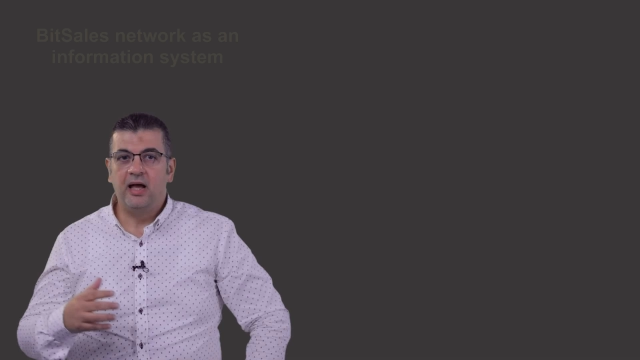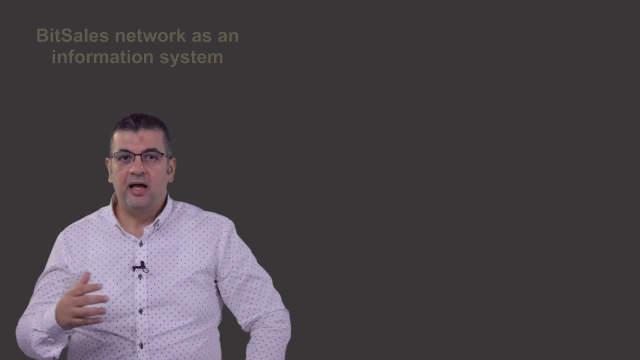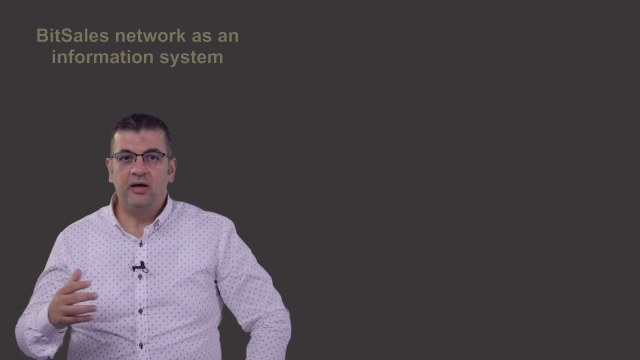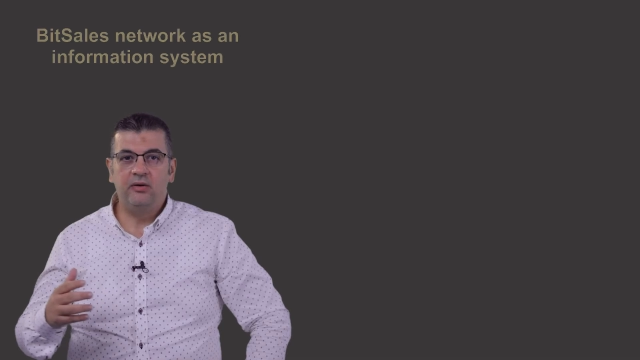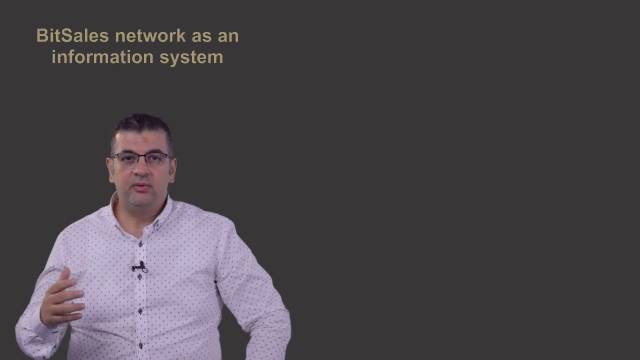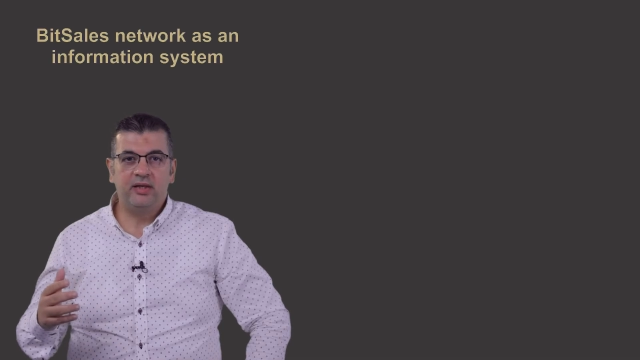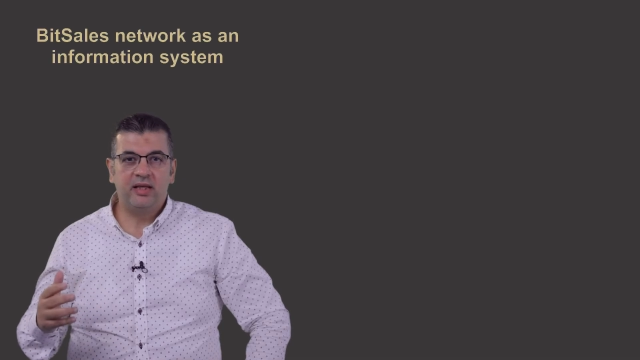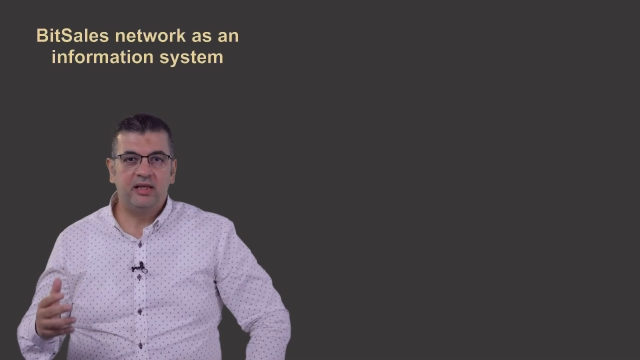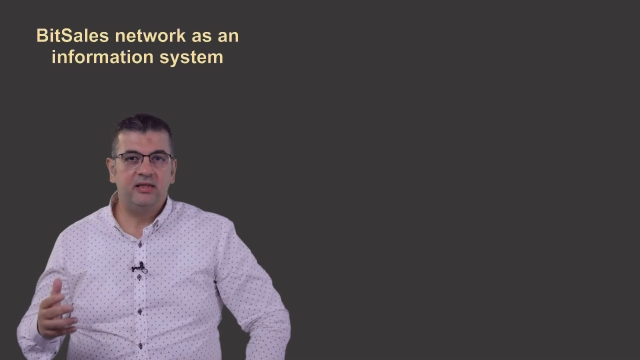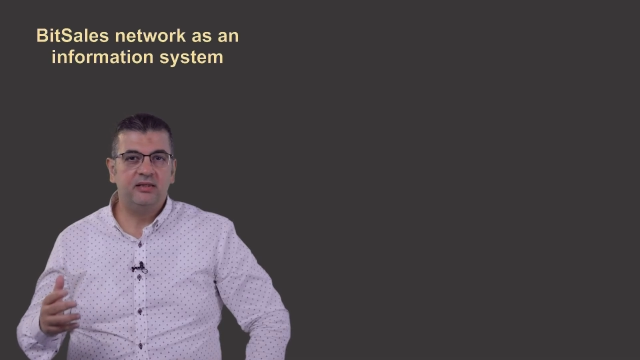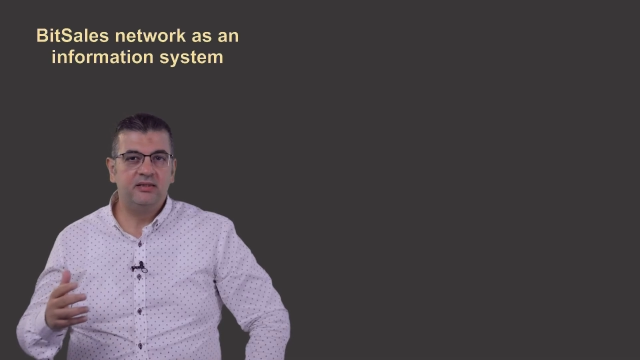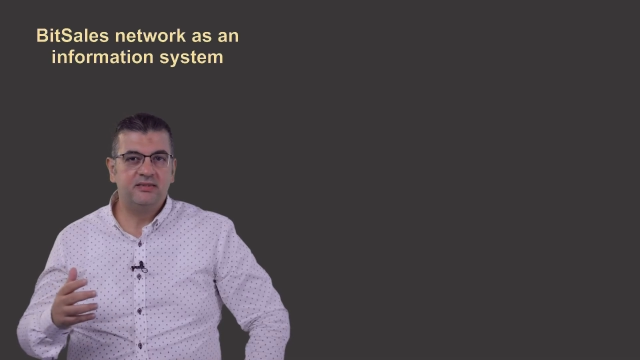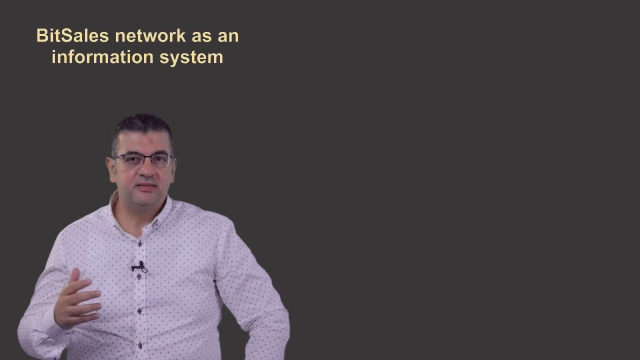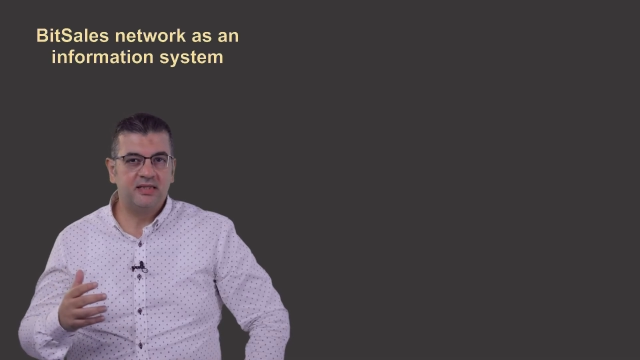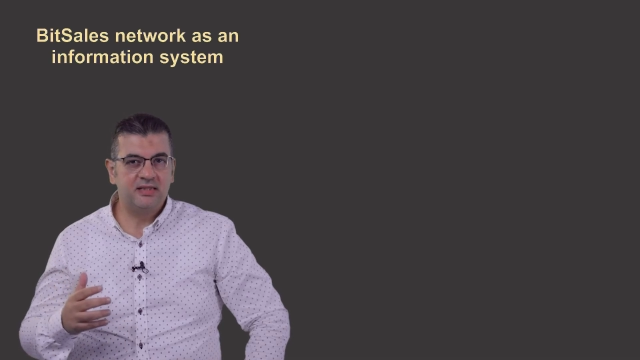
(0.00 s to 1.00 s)
How
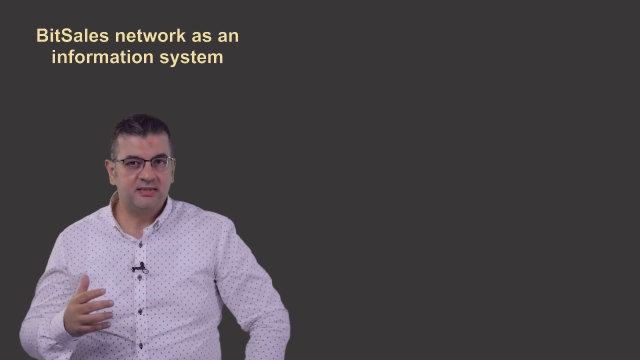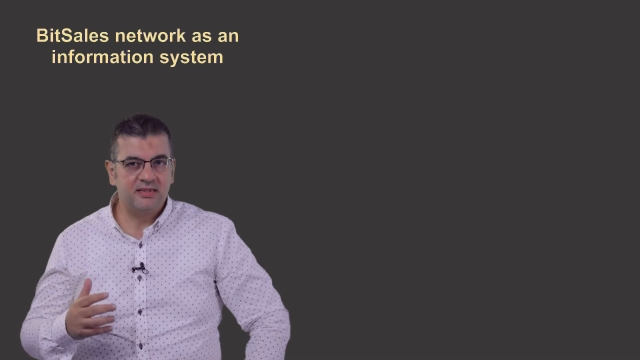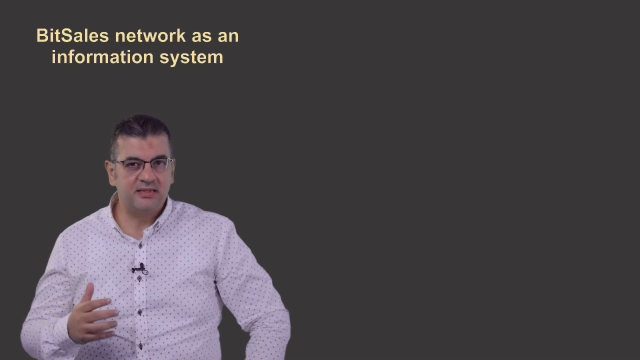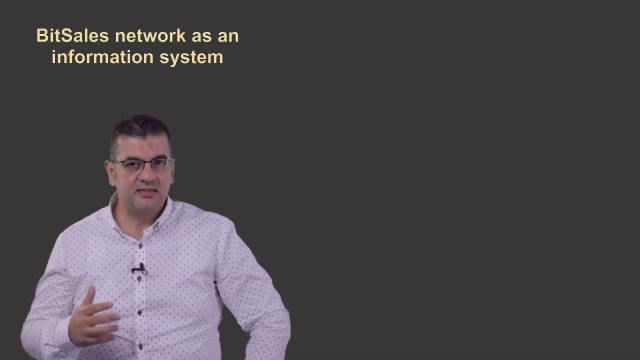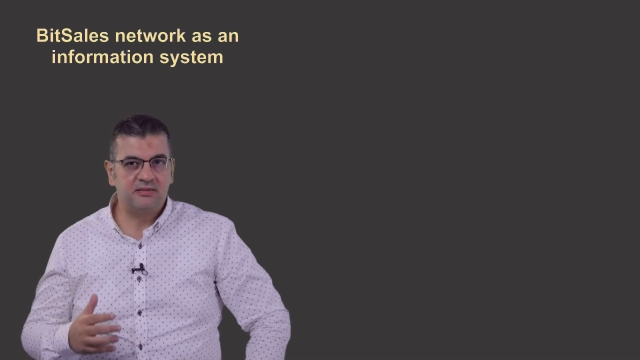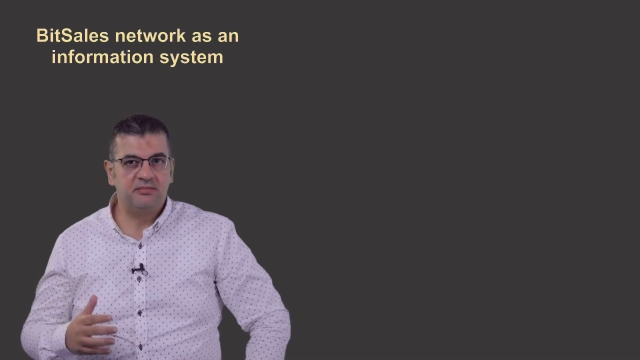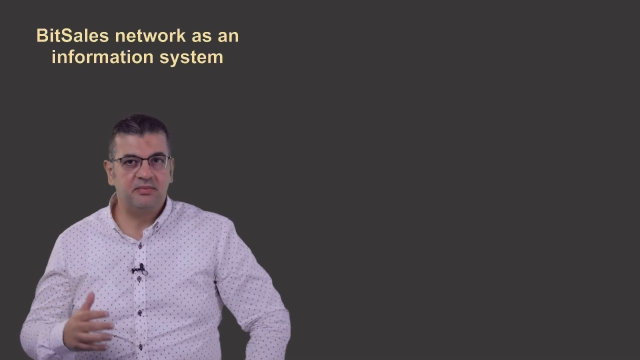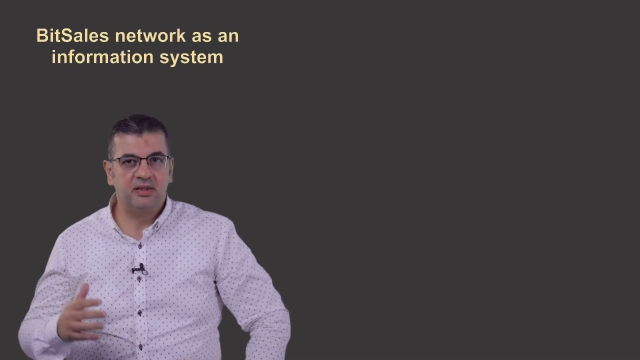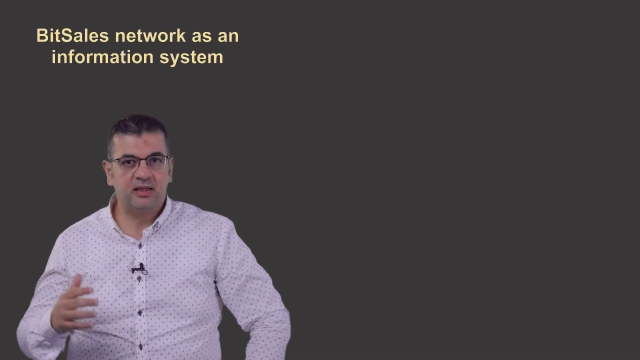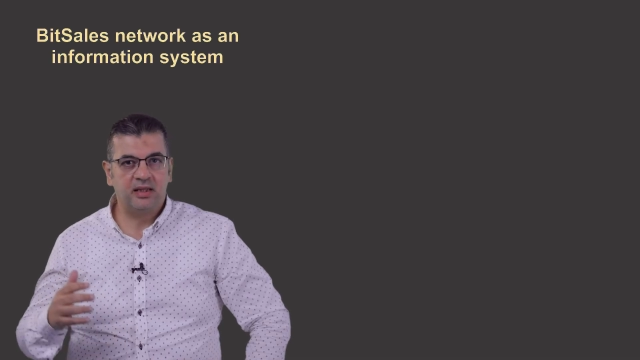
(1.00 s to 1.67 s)
can Salesism